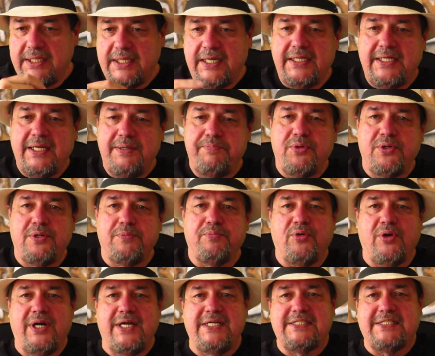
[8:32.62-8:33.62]
And they put a
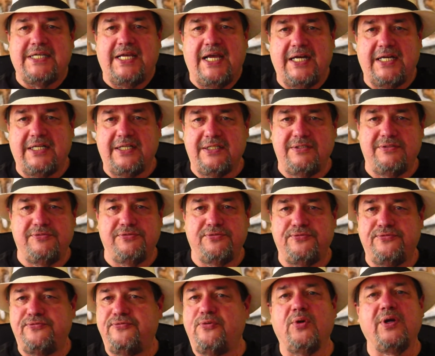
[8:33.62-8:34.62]
price on it of
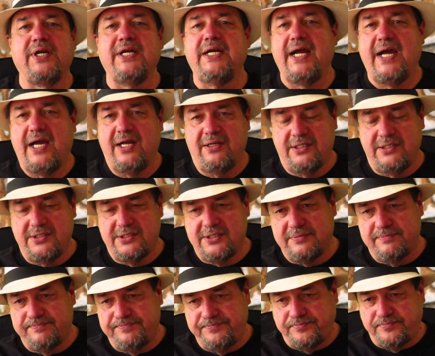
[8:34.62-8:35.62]

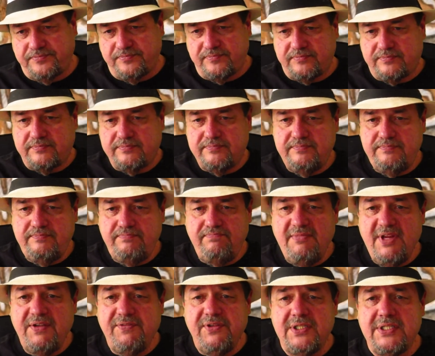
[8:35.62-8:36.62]
$40.
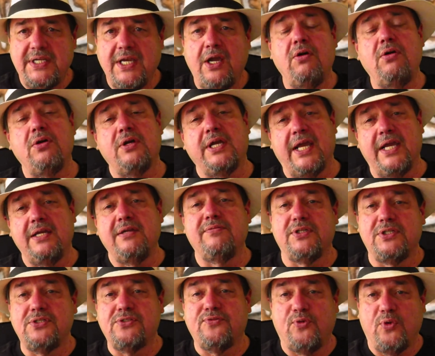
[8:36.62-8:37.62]
If you say, okay,
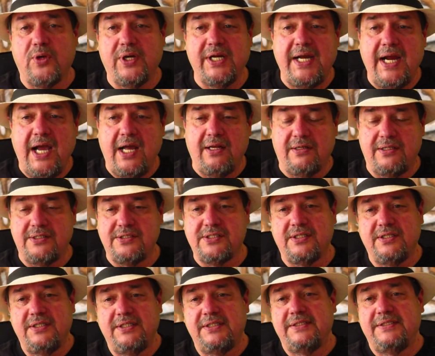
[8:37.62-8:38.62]
here's
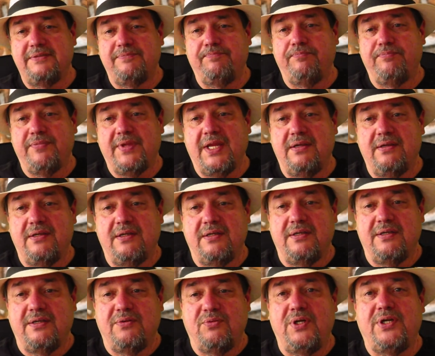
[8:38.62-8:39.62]
$40.
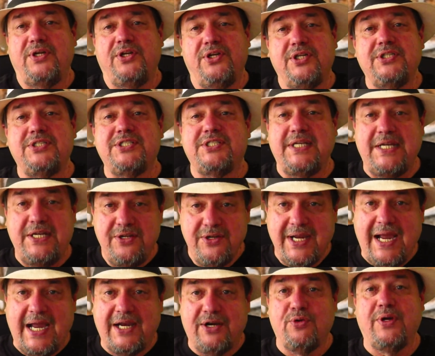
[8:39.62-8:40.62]
Well, you could say you
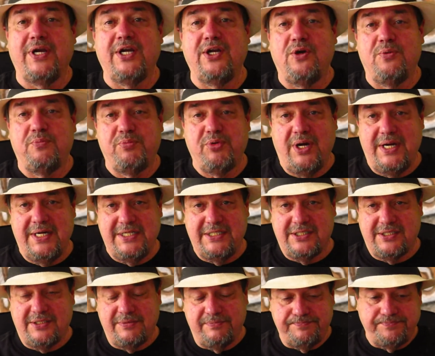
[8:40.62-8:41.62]
got gringo
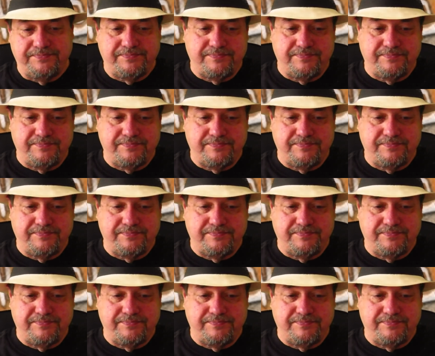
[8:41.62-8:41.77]
priced.